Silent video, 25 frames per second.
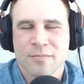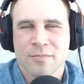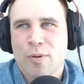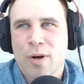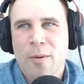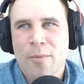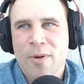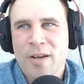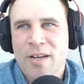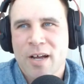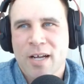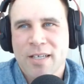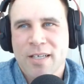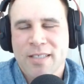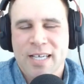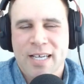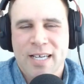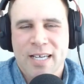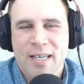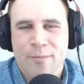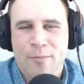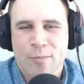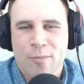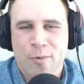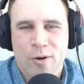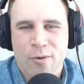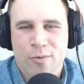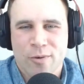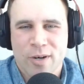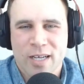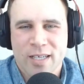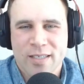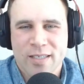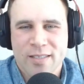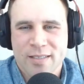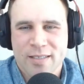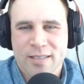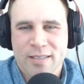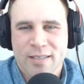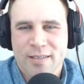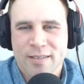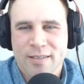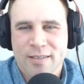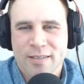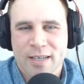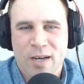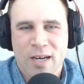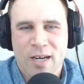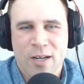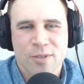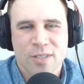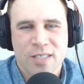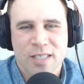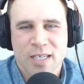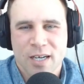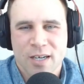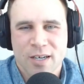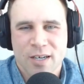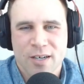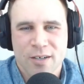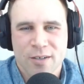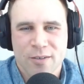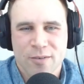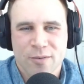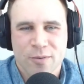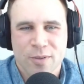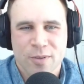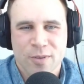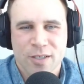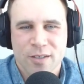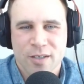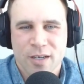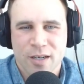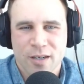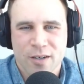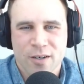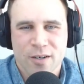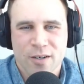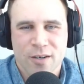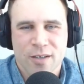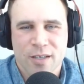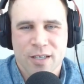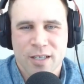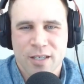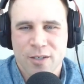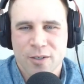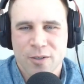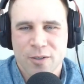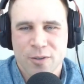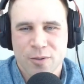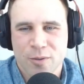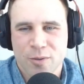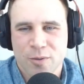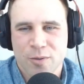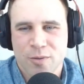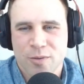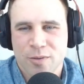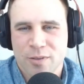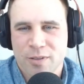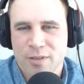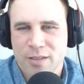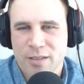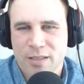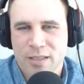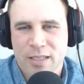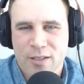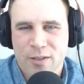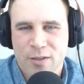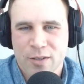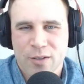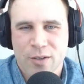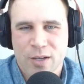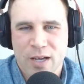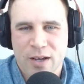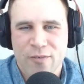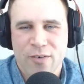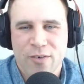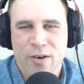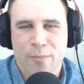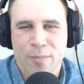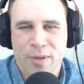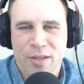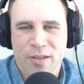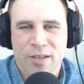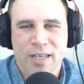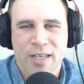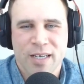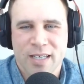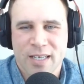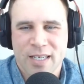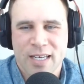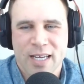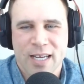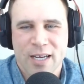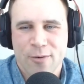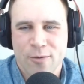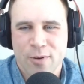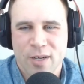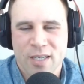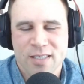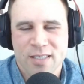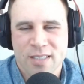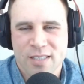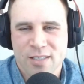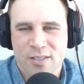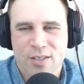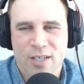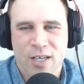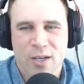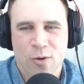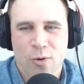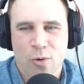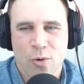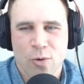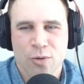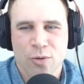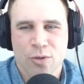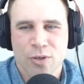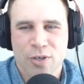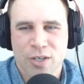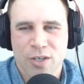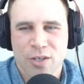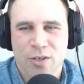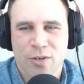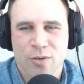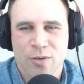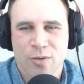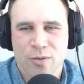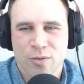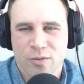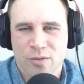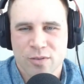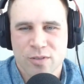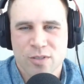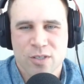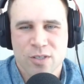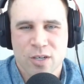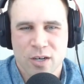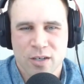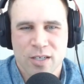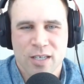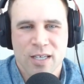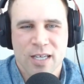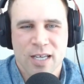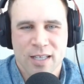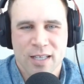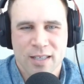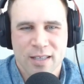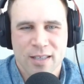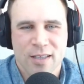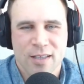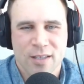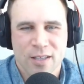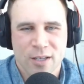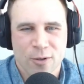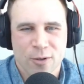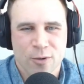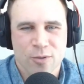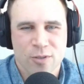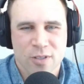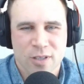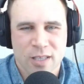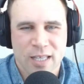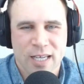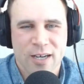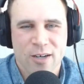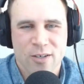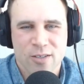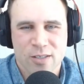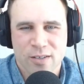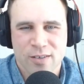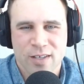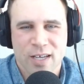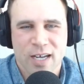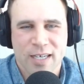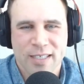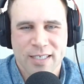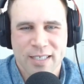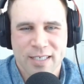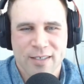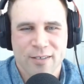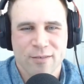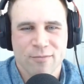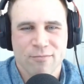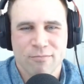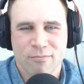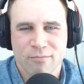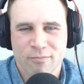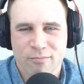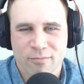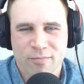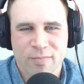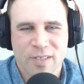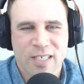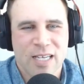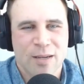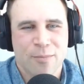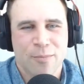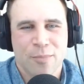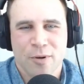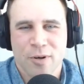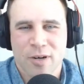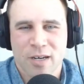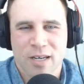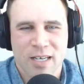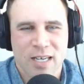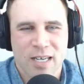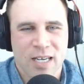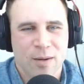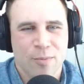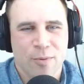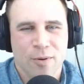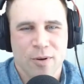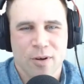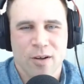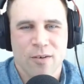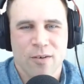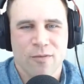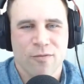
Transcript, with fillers: Probably not taking more risk when I was younger. When you're younger, you you you have an ability to take risks. As you get older, you start to get those layers of the onion deeper and deeper.